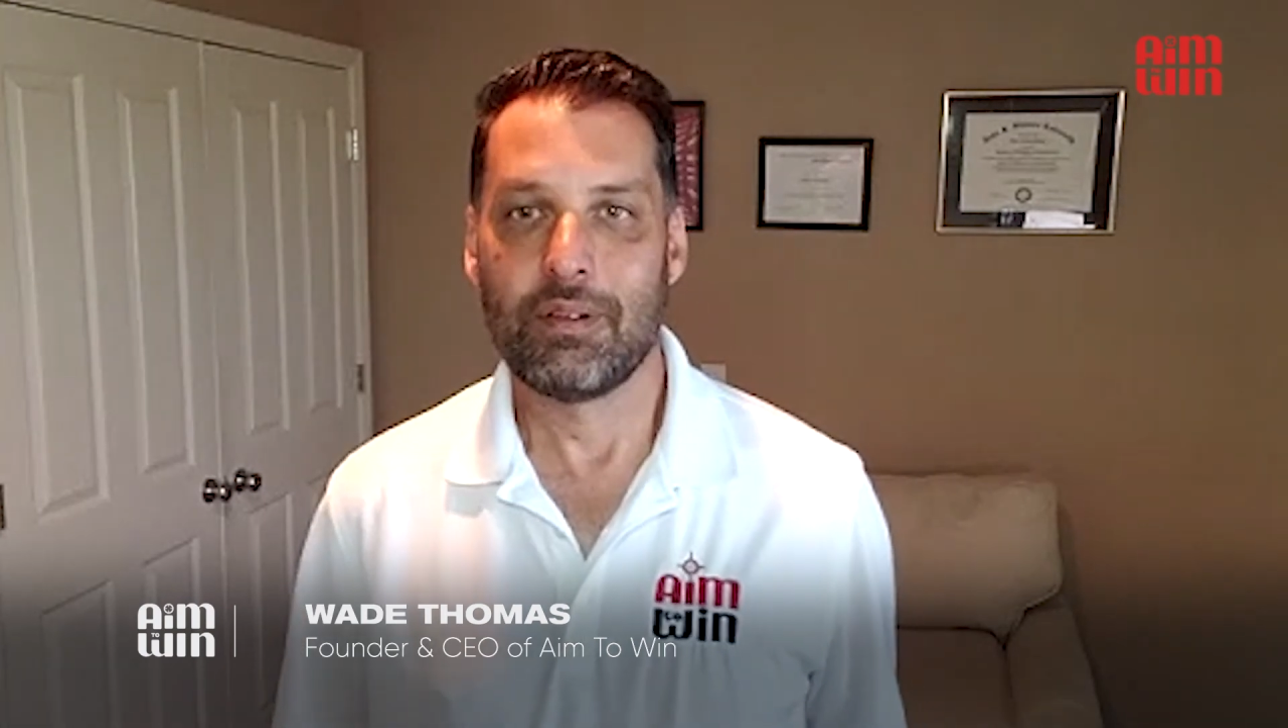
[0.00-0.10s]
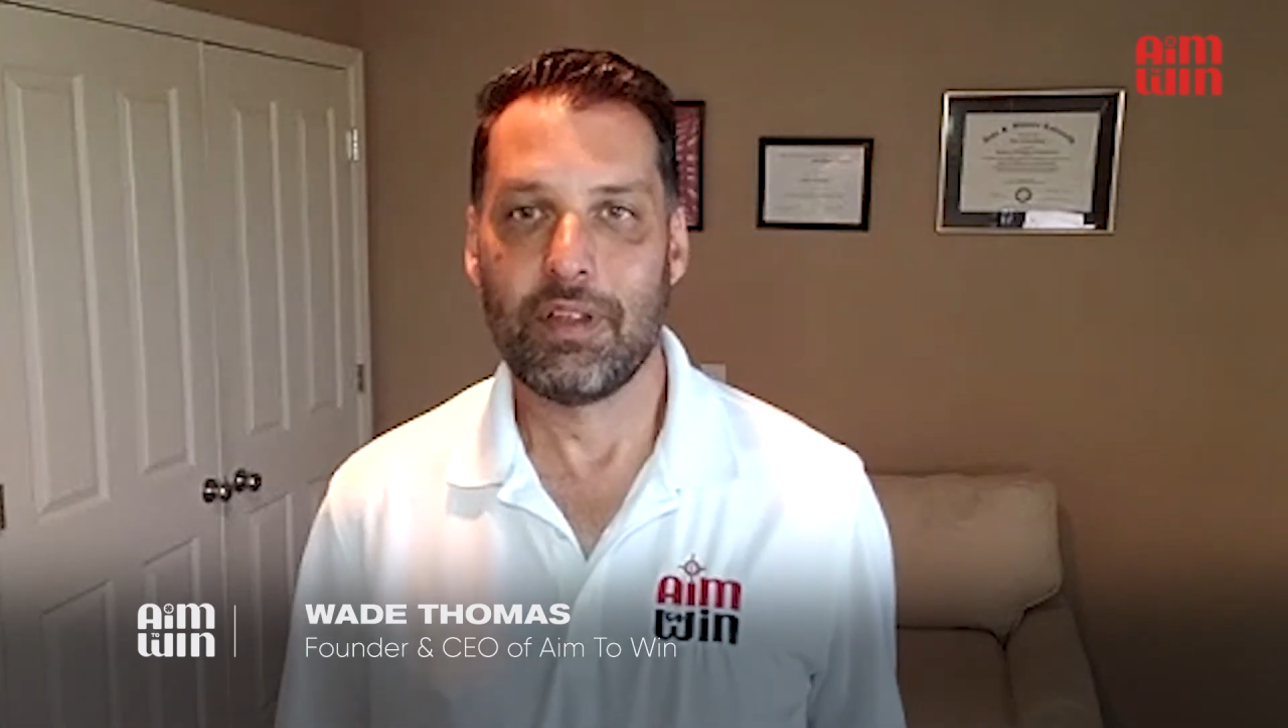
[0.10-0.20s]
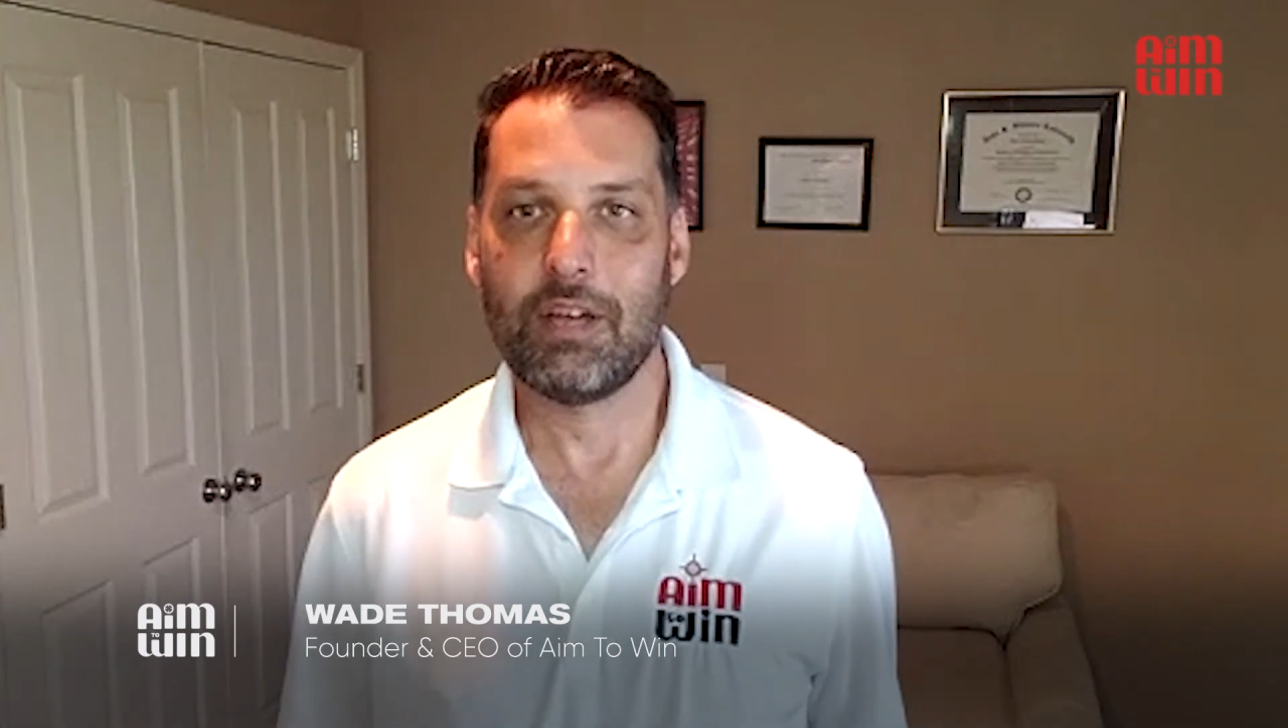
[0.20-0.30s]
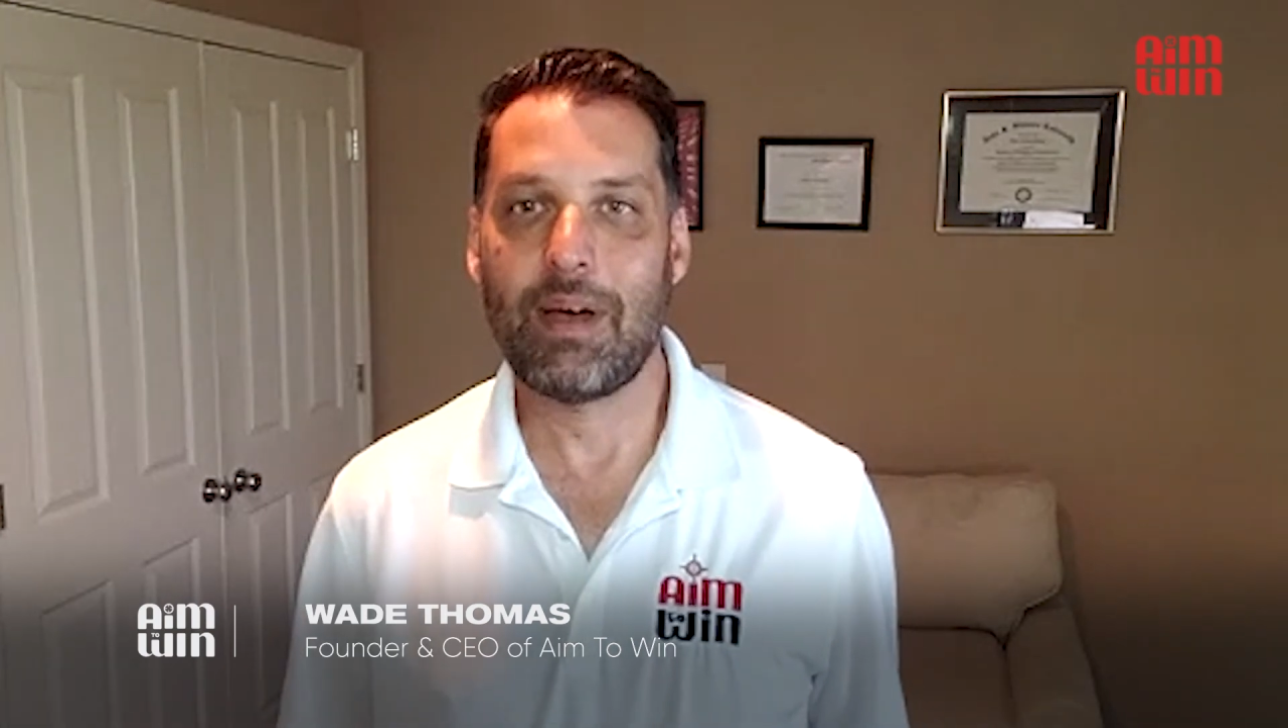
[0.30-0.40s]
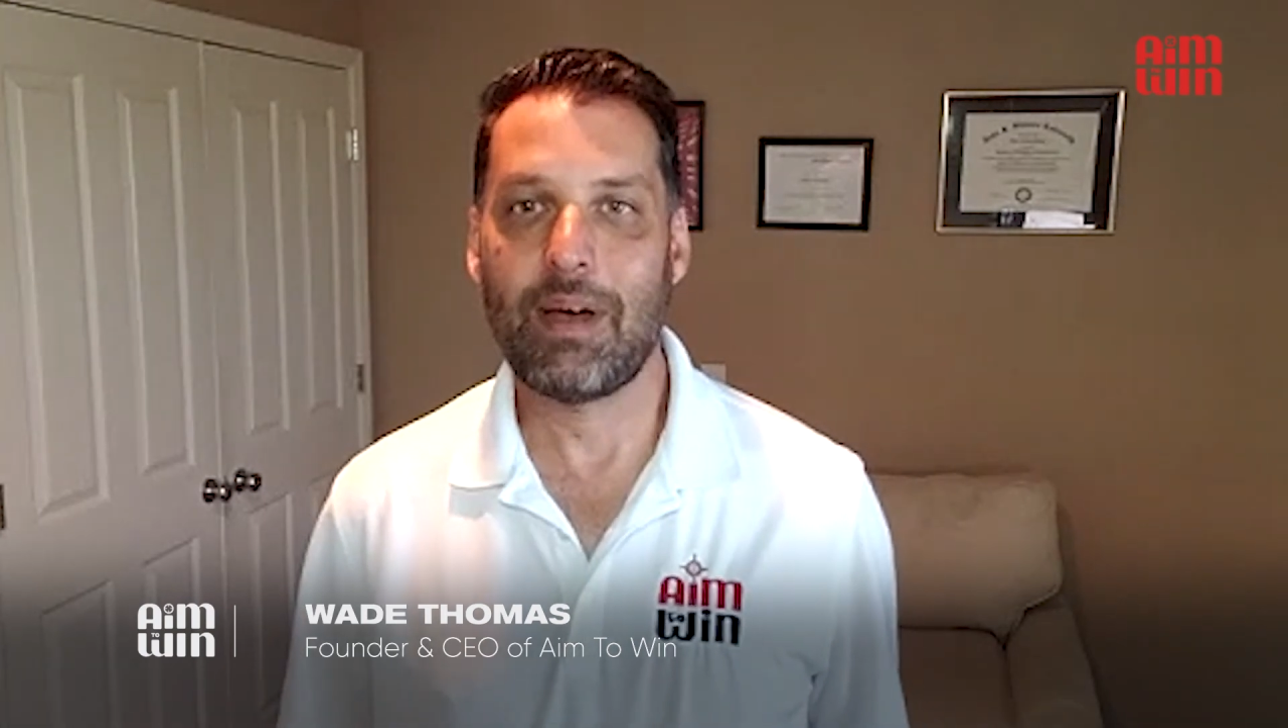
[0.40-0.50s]
Think
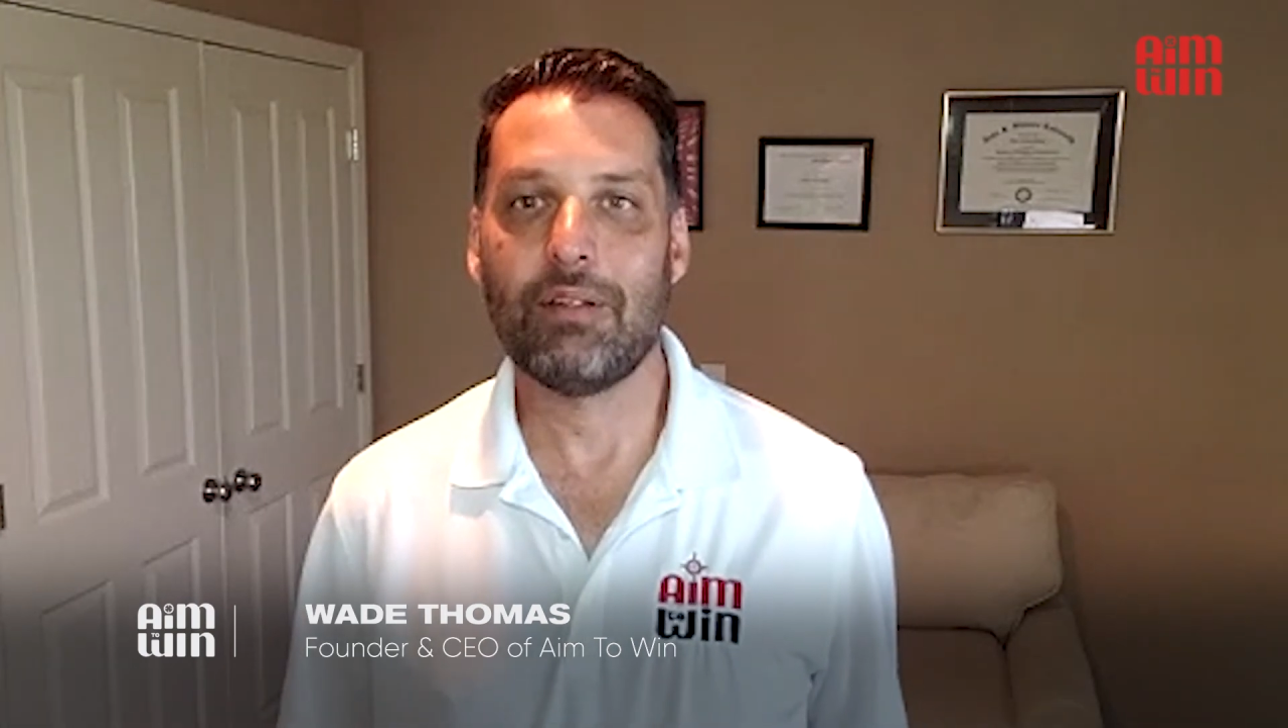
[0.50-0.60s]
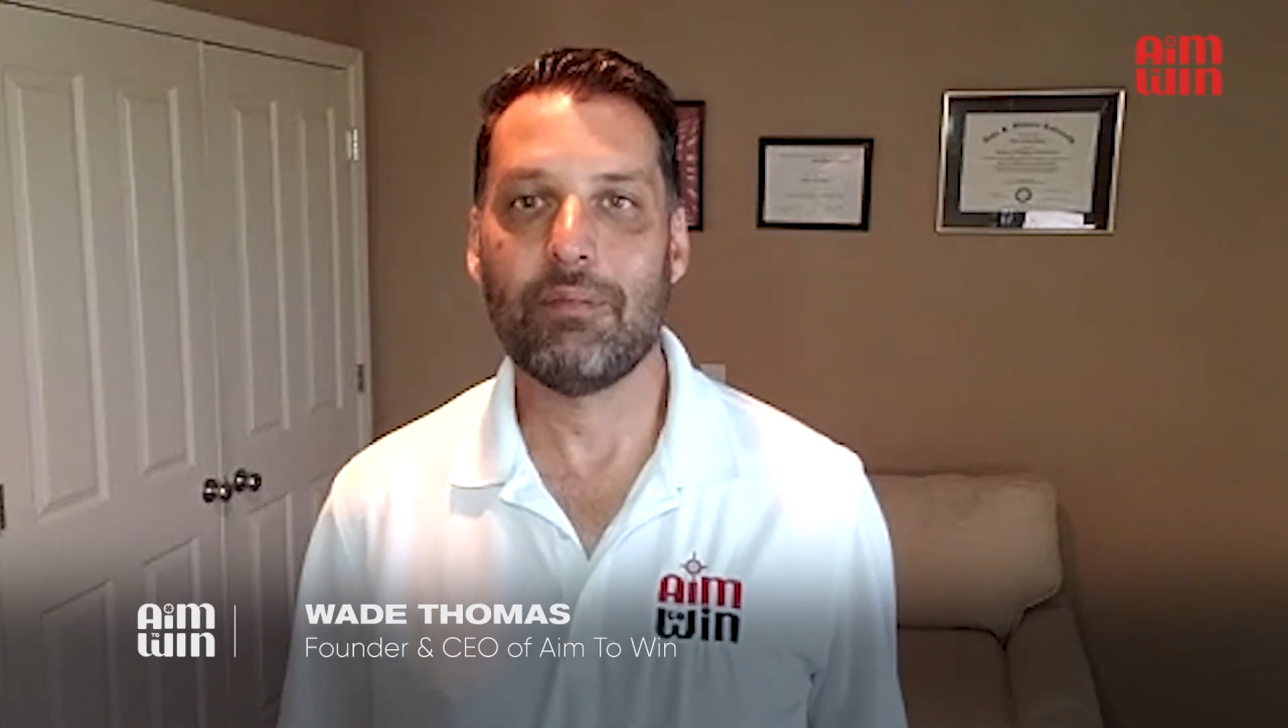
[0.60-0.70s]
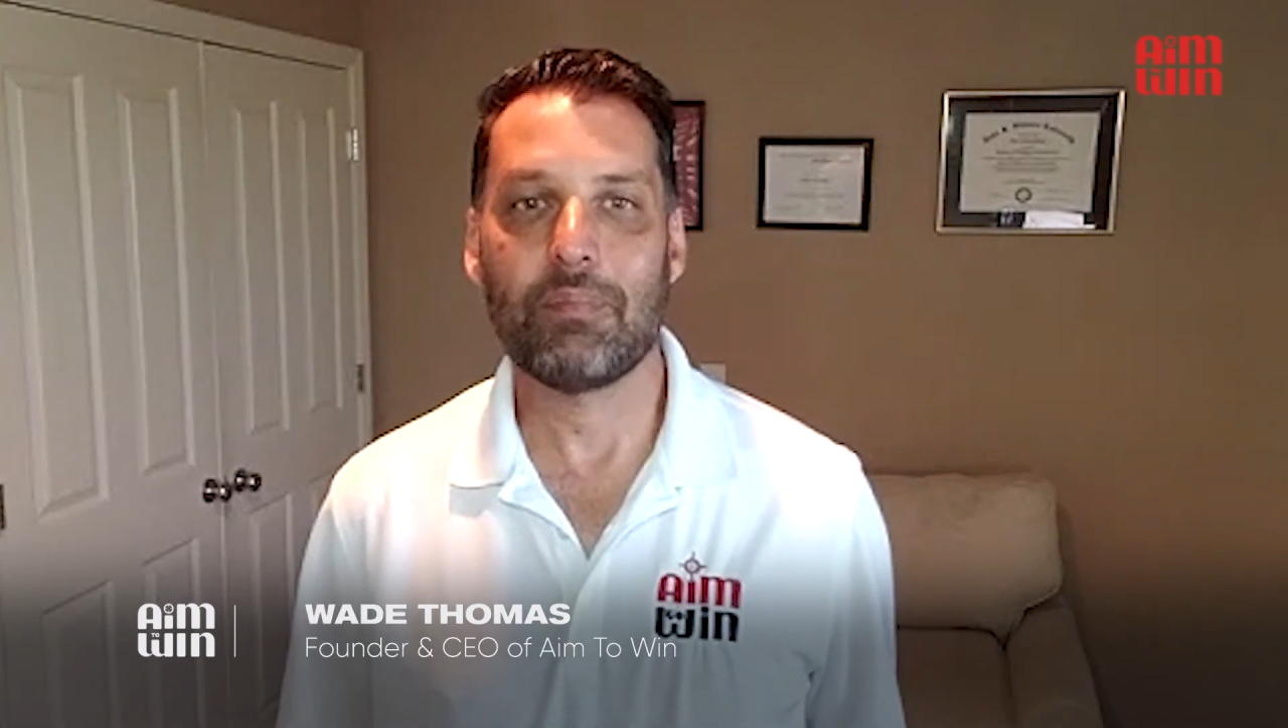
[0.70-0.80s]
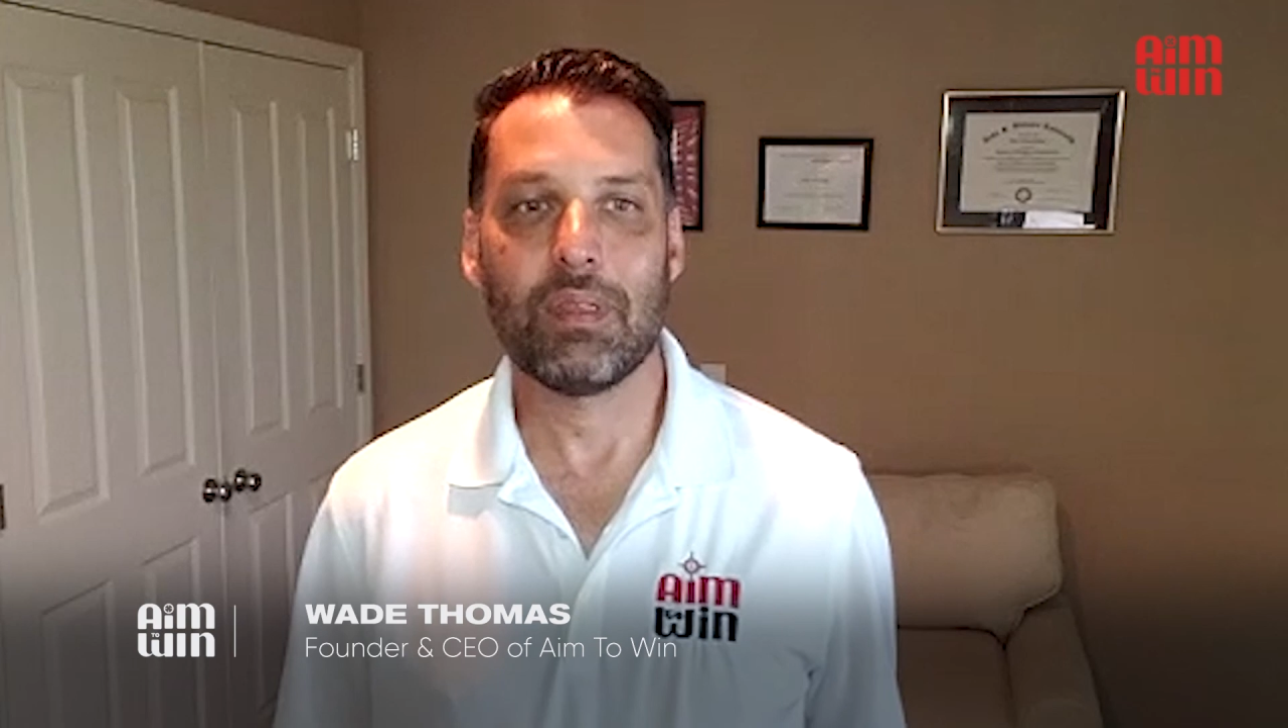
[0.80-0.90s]
about